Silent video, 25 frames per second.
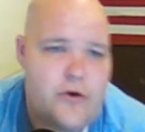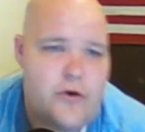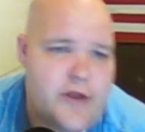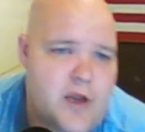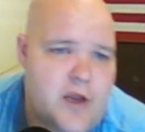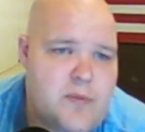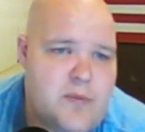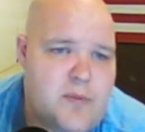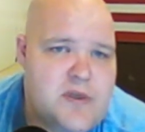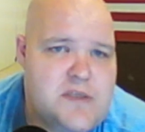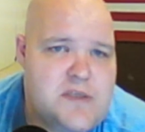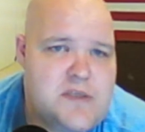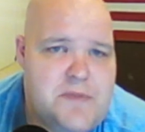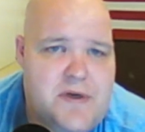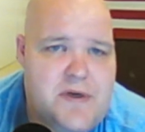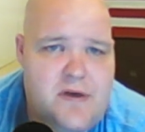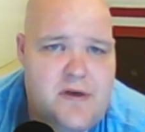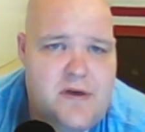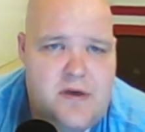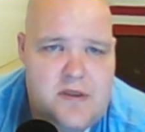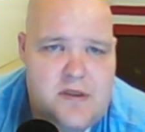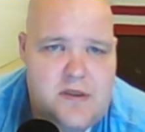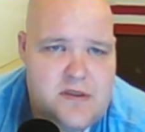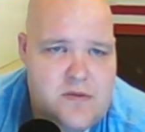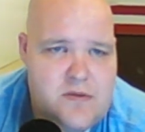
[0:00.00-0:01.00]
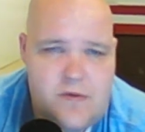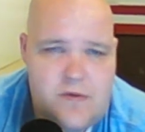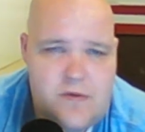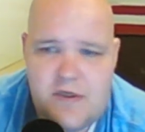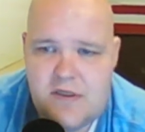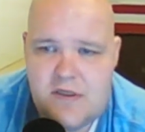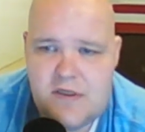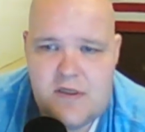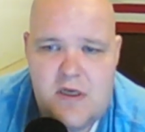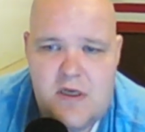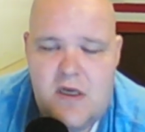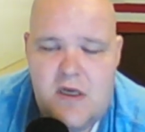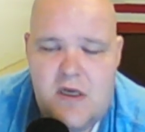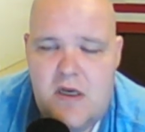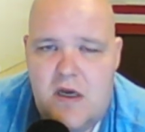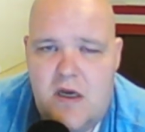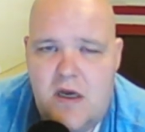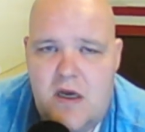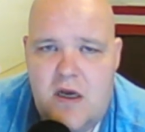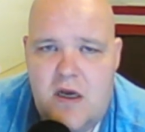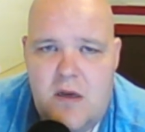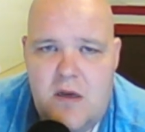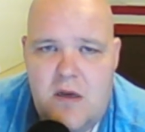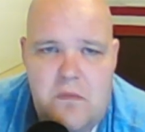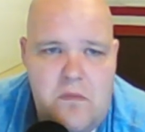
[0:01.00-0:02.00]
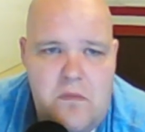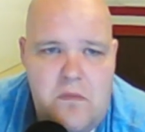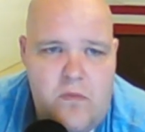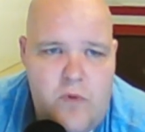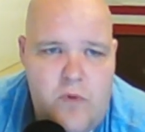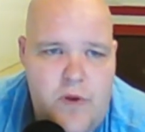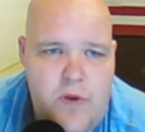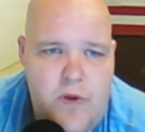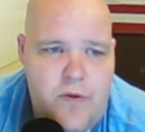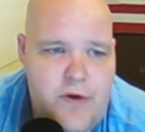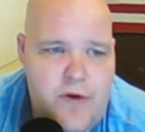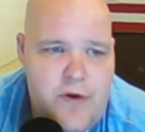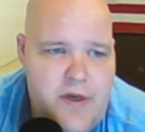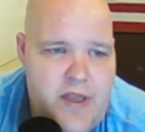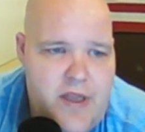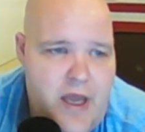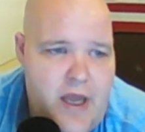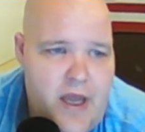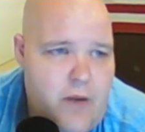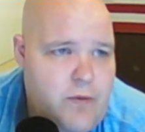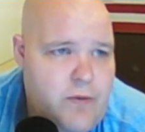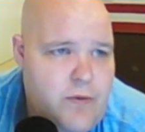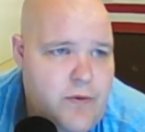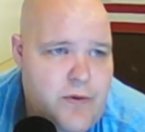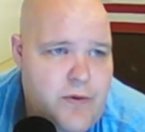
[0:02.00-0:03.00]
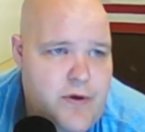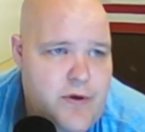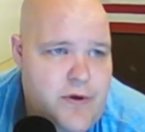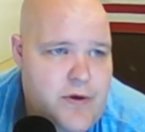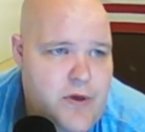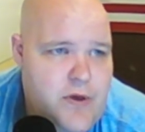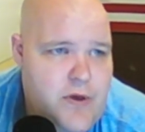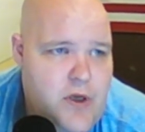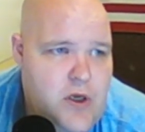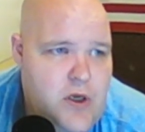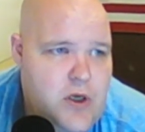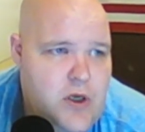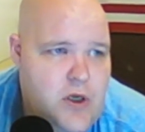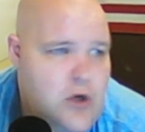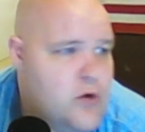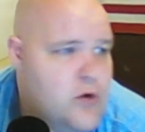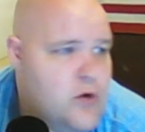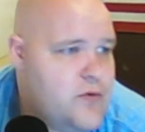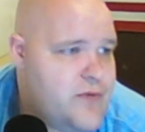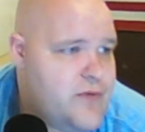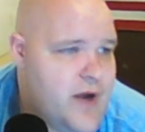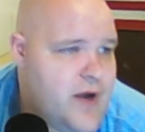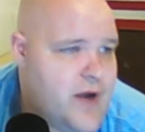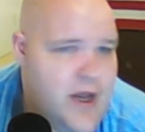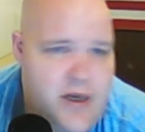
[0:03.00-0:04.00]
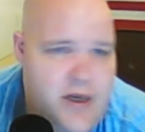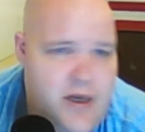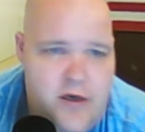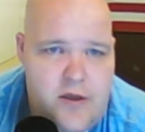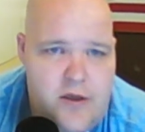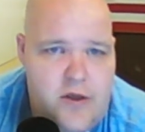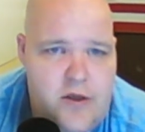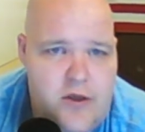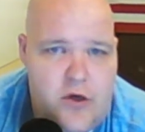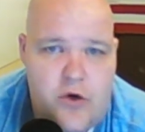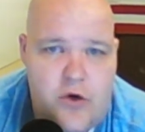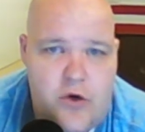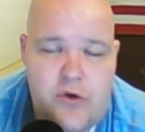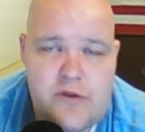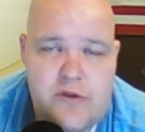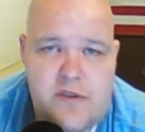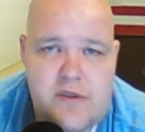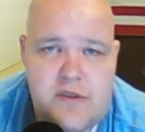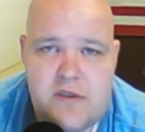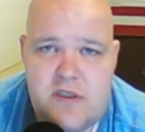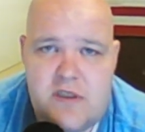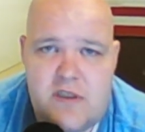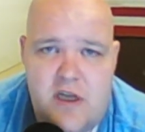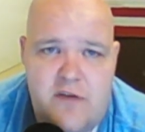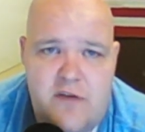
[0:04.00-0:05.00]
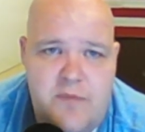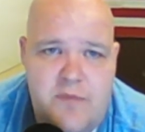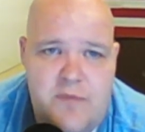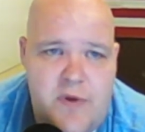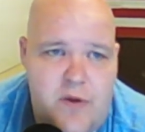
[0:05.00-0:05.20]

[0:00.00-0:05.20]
up experience. Was we would go find girls and stuff, but it